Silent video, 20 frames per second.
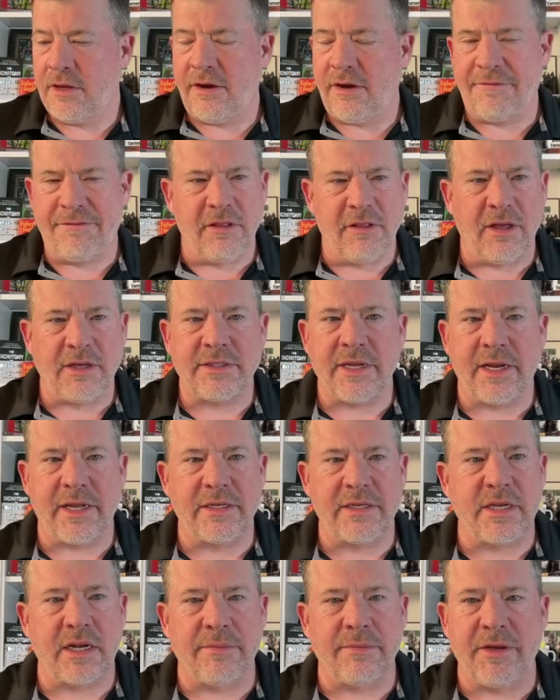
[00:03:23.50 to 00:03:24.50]
I feel like
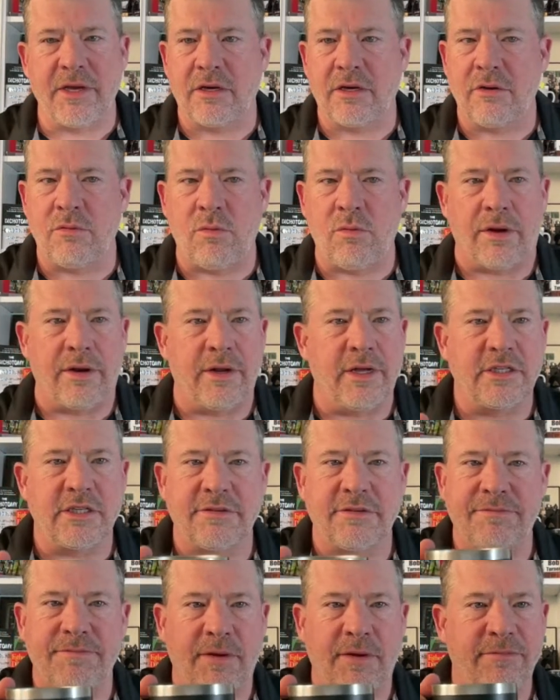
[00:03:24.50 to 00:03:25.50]
today's going to be a good one.
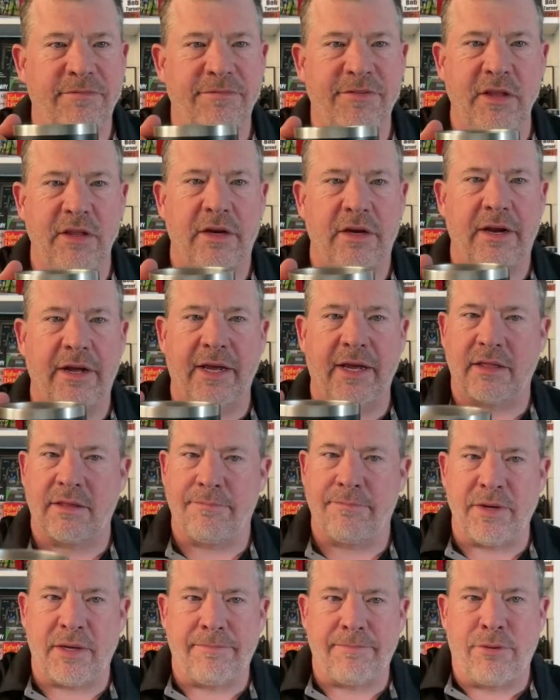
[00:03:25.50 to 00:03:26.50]
I'm feeling it. I got the
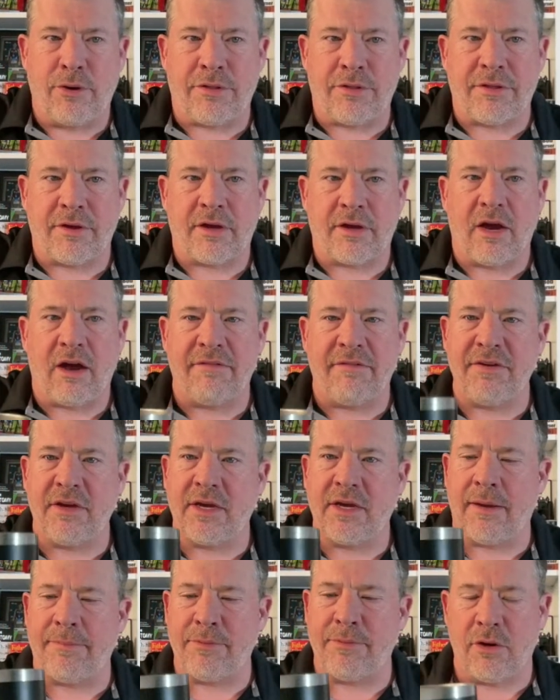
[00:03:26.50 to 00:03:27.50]
big Bertha coffee
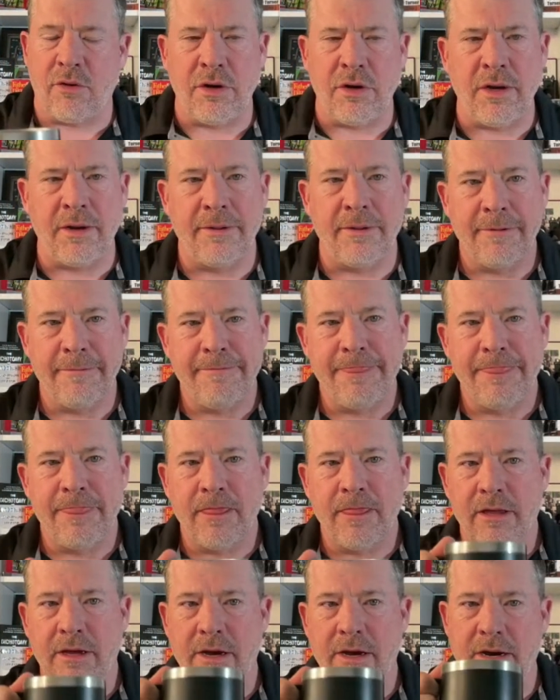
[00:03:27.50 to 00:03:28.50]
cup going.
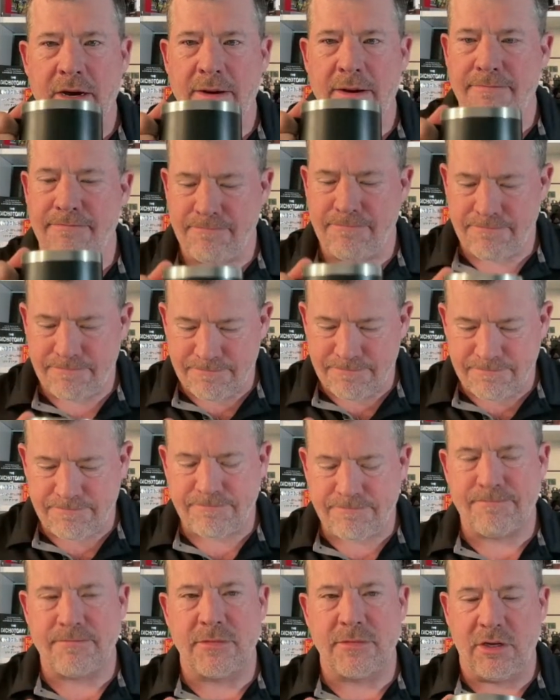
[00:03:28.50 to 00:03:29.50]

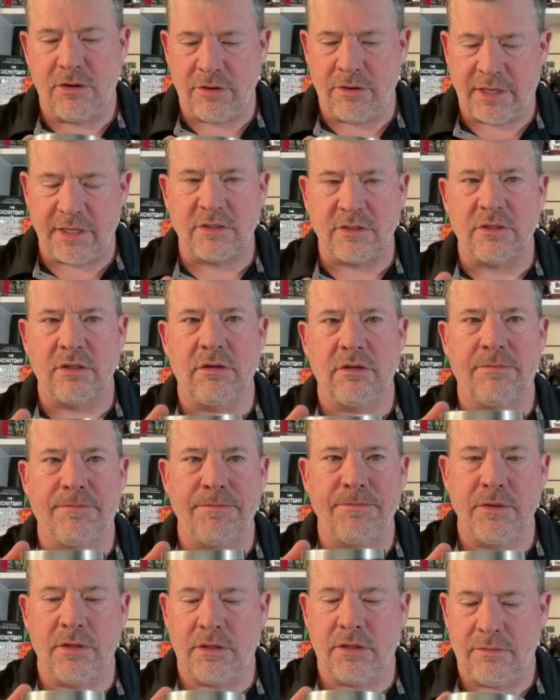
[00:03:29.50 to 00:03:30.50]
It gets a little,
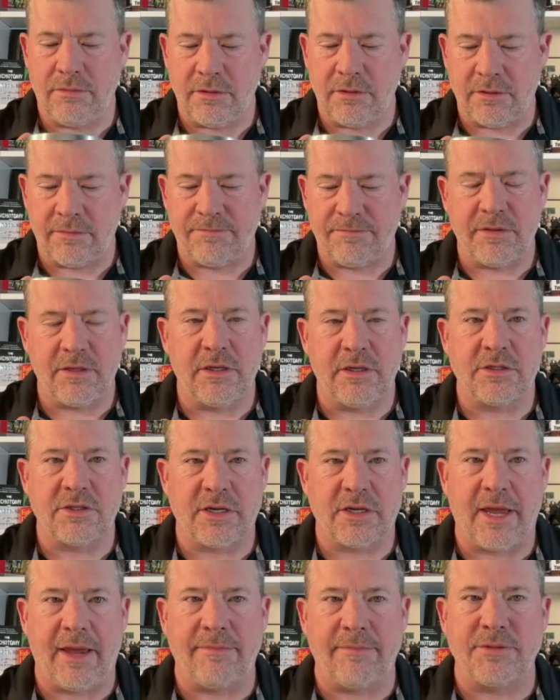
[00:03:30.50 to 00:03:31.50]
gets
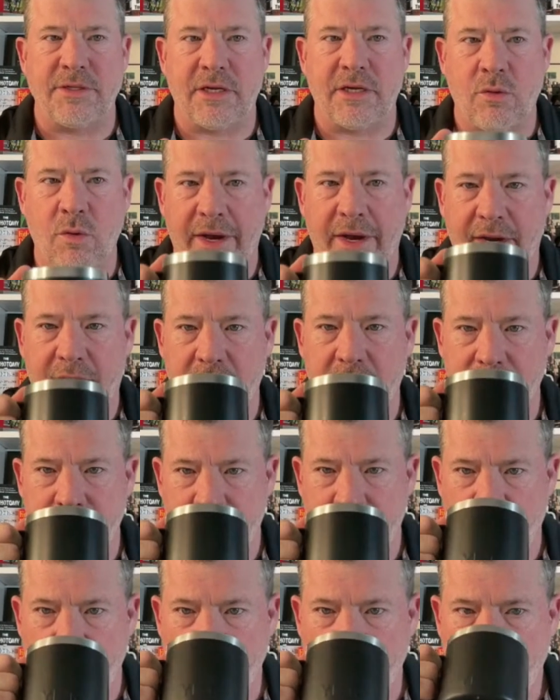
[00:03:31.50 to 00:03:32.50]
empty quick,
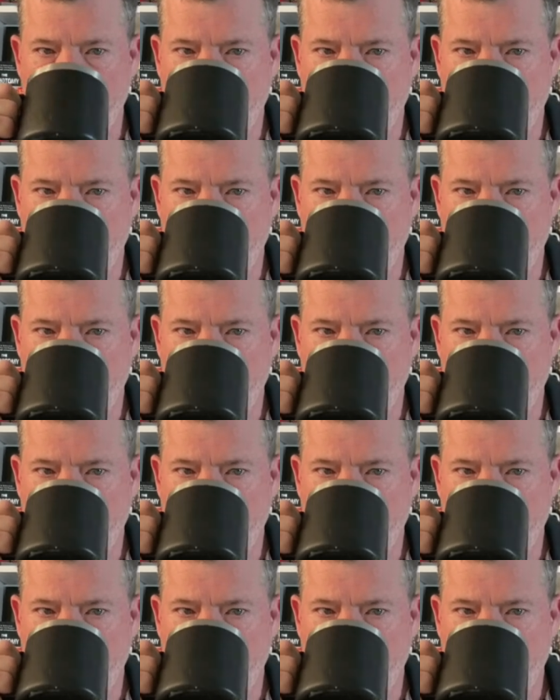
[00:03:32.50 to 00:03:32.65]
but